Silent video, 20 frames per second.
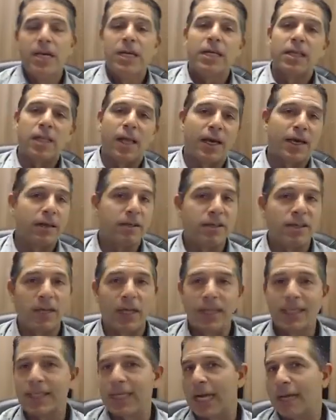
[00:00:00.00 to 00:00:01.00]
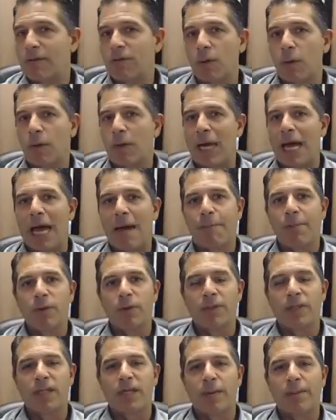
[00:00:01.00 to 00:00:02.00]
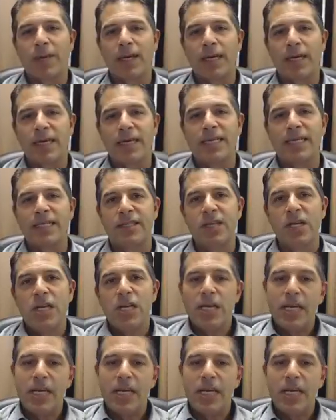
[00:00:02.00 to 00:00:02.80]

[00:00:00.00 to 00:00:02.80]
A lot of times what will happen with somebody is